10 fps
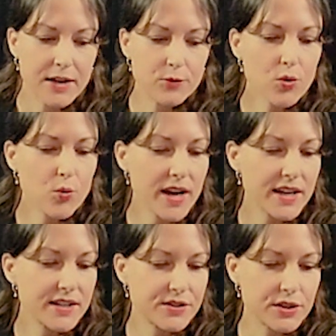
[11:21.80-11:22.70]
in what
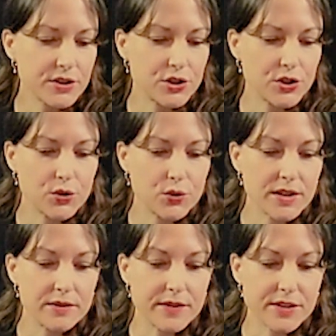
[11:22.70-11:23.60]
ways do you
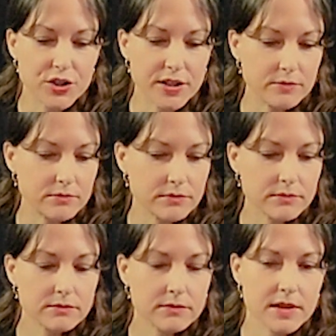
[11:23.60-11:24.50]

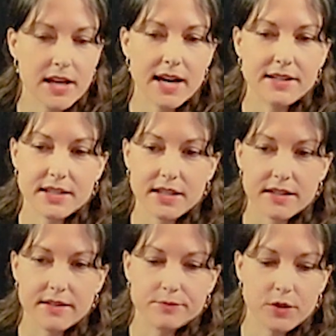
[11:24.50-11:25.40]
envision that
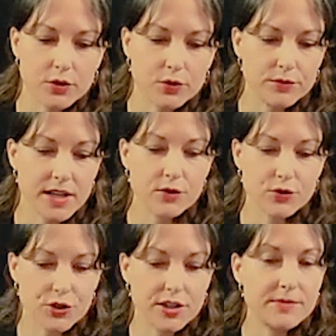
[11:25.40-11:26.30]

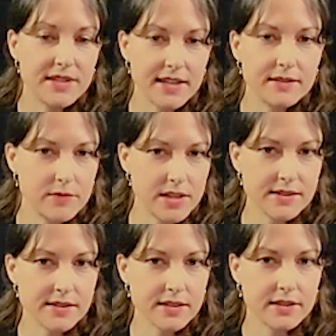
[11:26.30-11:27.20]
NATO should update
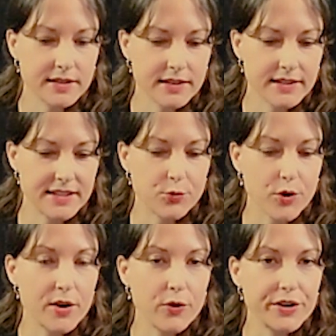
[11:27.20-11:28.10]
these
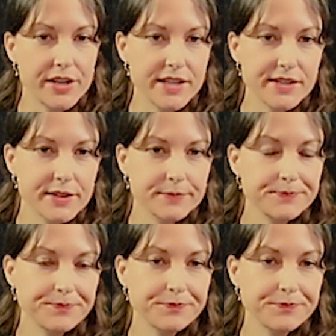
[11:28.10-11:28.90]
priorities?